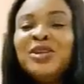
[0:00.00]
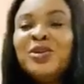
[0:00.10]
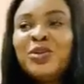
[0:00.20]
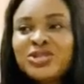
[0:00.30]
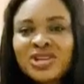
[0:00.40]
you
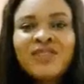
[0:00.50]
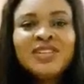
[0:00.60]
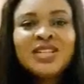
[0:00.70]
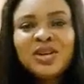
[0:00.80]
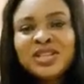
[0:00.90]
know,
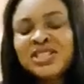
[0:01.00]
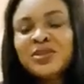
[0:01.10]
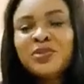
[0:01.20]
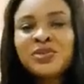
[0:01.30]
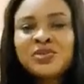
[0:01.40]
traveling on a ship
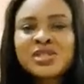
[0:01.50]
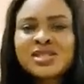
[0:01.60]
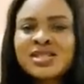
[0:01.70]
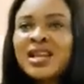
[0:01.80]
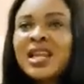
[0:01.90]

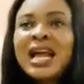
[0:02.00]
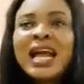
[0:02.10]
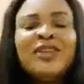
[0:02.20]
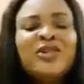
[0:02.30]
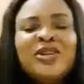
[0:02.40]
cruise.
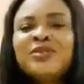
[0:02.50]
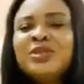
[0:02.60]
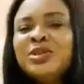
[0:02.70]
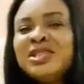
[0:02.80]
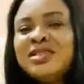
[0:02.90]
I don't
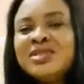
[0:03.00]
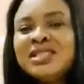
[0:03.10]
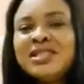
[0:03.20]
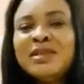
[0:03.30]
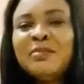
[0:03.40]
even know
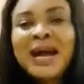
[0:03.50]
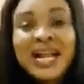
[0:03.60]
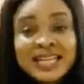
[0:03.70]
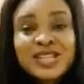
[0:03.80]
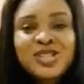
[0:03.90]
the
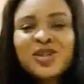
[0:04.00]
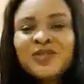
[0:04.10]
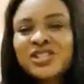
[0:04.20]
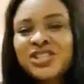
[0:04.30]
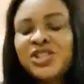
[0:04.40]
magnitude
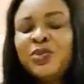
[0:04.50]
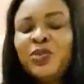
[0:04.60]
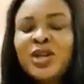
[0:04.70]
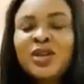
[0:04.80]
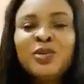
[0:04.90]
of the ship
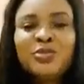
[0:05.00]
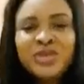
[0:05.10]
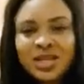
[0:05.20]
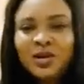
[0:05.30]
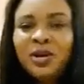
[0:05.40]
we're going to
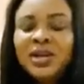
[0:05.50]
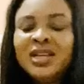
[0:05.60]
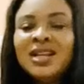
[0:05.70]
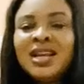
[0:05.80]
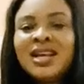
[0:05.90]
be on.
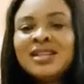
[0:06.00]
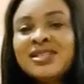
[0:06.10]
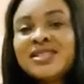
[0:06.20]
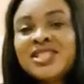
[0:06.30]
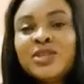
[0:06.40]
And
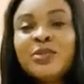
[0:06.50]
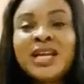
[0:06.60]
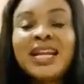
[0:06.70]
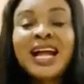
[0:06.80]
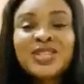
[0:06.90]
this ship
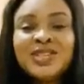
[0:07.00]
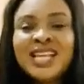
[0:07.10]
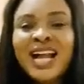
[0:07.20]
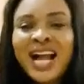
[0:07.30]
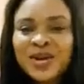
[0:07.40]
can actually
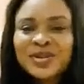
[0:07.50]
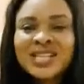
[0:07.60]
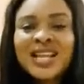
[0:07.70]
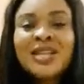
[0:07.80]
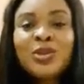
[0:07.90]
house
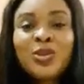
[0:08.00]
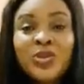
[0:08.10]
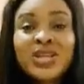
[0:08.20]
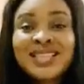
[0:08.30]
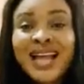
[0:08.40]

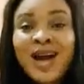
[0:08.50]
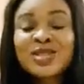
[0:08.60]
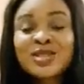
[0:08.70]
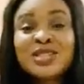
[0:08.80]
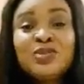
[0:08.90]

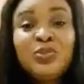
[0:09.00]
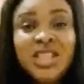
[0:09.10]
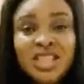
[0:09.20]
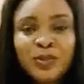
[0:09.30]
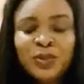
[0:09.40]
3,000
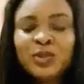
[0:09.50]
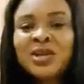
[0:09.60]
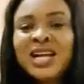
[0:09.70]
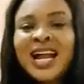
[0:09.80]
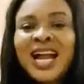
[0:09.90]
people.
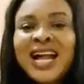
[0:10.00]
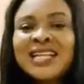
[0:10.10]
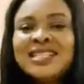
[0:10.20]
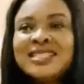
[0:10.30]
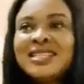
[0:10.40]

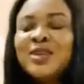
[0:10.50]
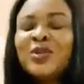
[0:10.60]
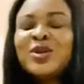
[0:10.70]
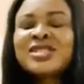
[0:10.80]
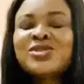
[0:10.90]
And it
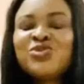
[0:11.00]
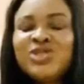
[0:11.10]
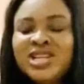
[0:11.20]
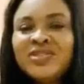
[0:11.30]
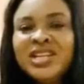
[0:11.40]
was
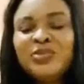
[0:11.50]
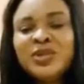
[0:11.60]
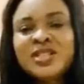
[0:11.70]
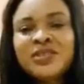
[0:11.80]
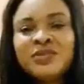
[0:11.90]
really, really
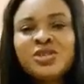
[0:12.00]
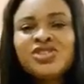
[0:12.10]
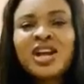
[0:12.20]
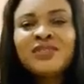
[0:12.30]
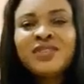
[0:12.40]
beautiful
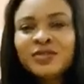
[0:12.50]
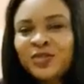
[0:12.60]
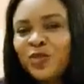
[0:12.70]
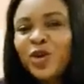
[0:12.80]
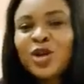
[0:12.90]
traveling
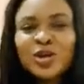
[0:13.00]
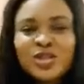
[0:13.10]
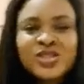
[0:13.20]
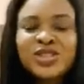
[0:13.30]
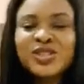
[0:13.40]
from one
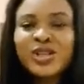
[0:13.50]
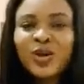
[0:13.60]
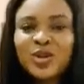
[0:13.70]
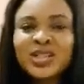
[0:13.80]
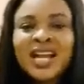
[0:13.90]
country to the
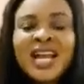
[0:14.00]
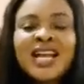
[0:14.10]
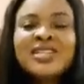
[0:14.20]
other,